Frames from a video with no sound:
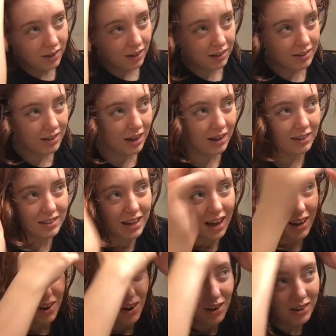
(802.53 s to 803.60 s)
it's
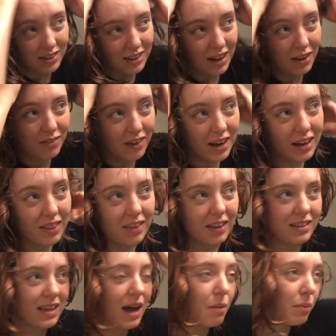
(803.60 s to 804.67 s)
kind of hard to tell if
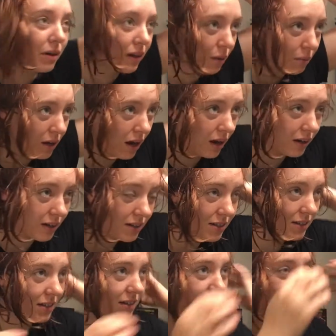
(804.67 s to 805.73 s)
anything's happened, I'll be
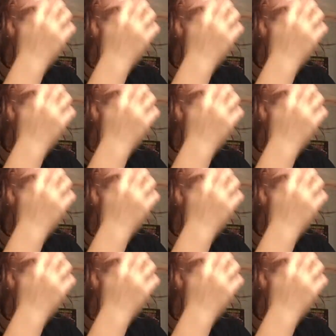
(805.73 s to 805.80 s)
honest.